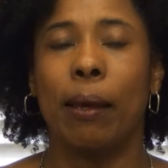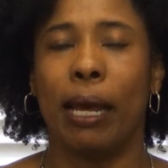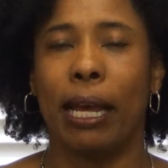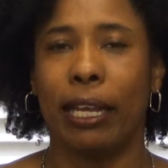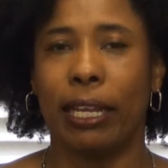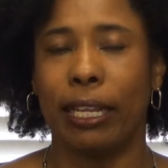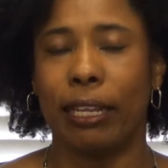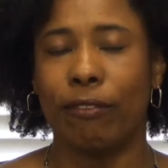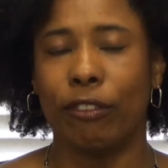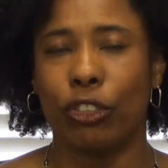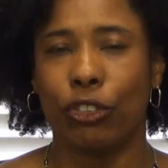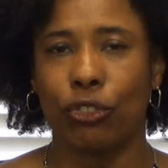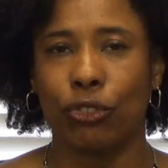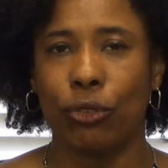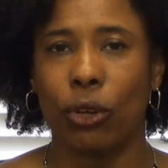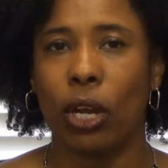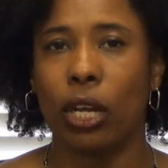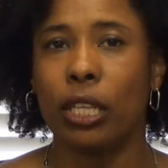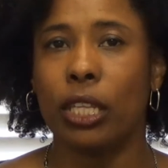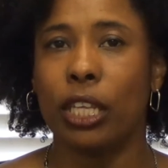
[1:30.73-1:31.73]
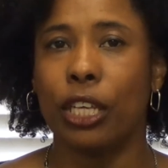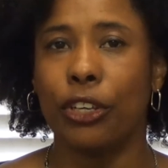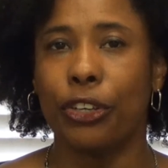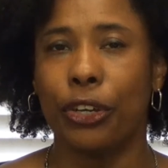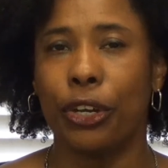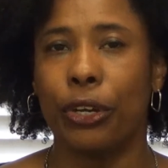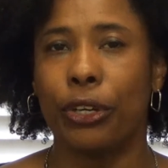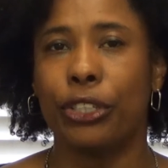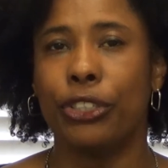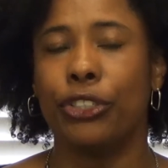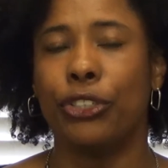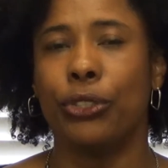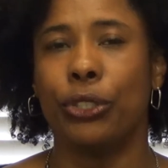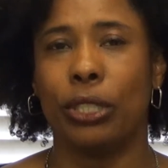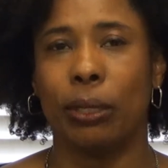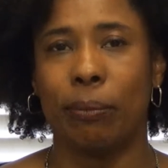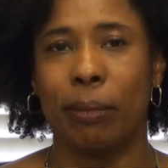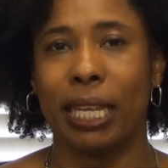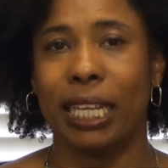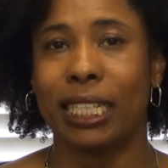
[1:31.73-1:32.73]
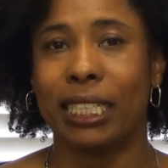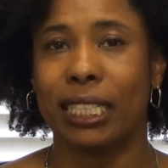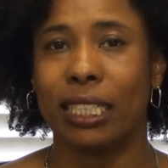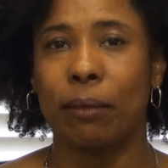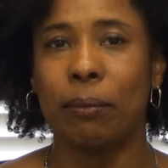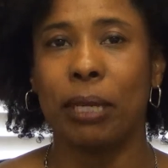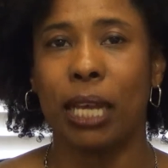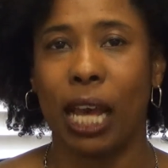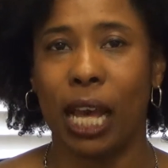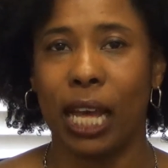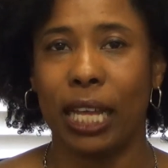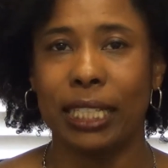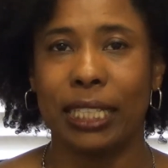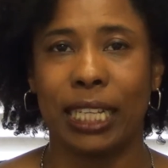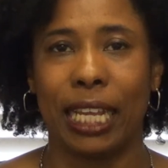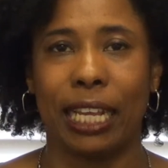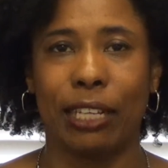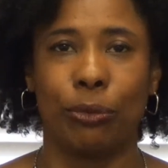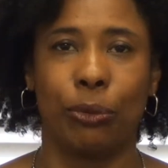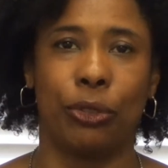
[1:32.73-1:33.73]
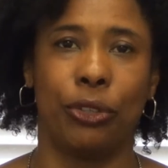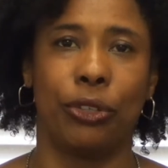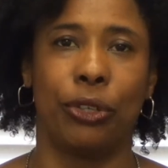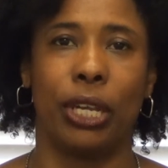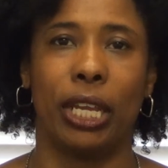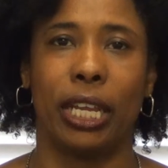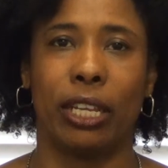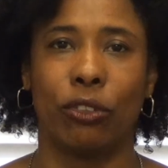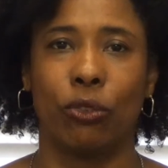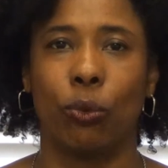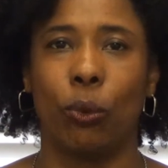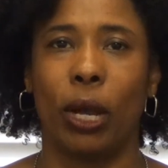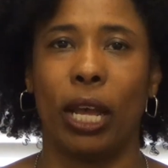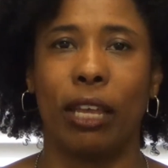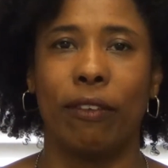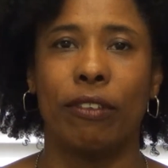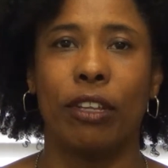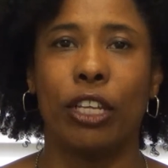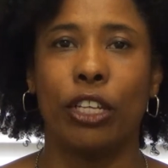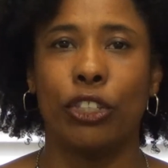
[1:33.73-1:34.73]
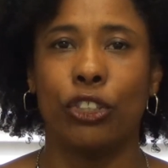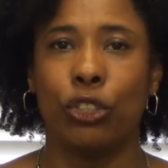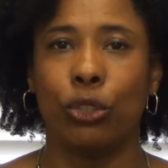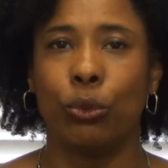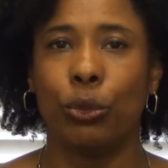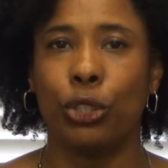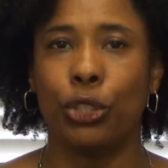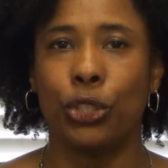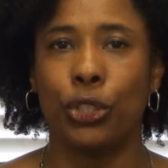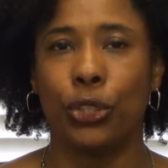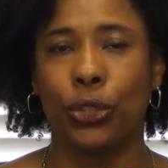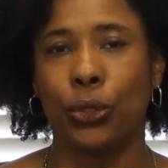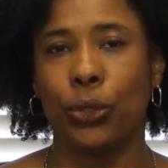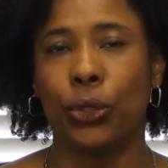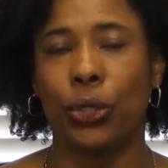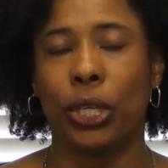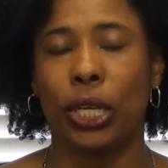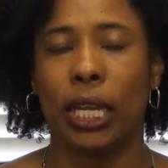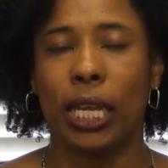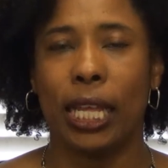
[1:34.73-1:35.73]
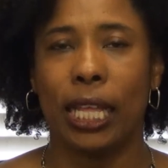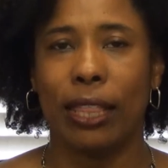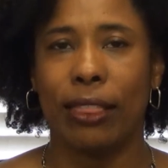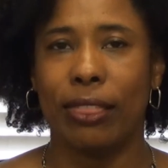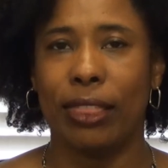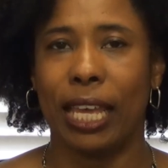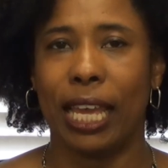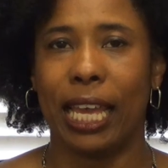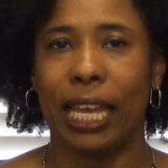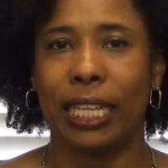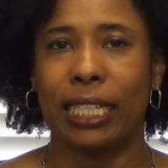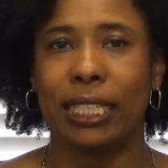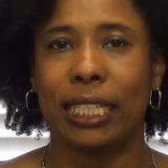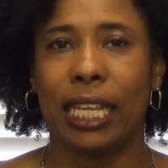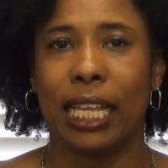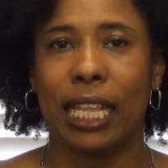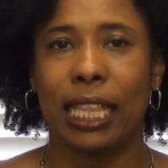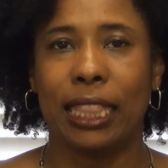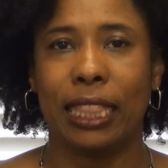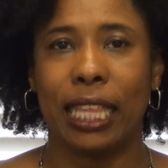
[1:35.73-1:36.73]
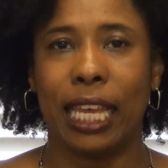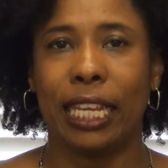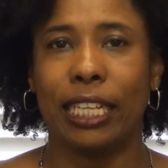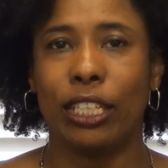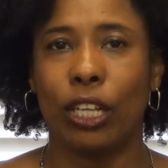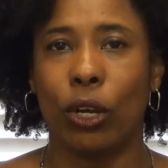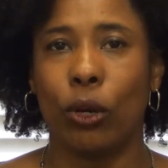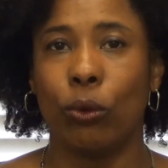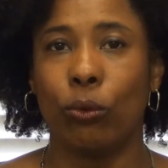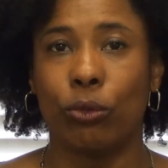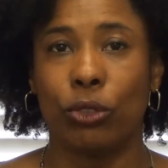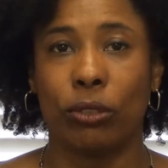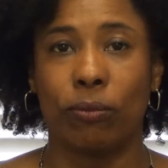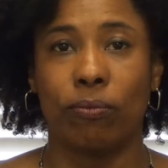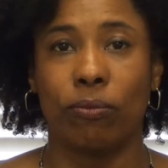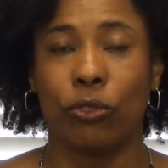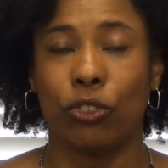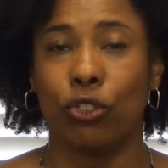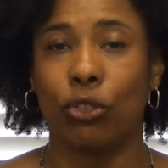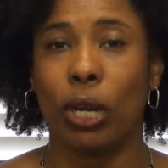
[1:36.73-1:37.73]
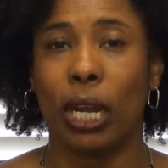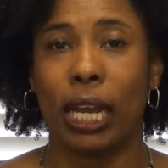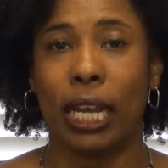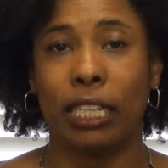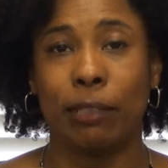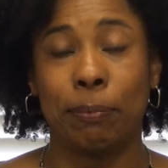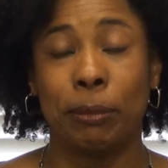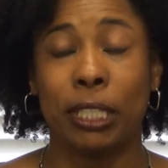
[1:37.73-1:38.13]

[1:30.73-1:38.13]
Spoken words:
I have to strongly encourage you to make some contact with your ex-wife to ensure that they don't try,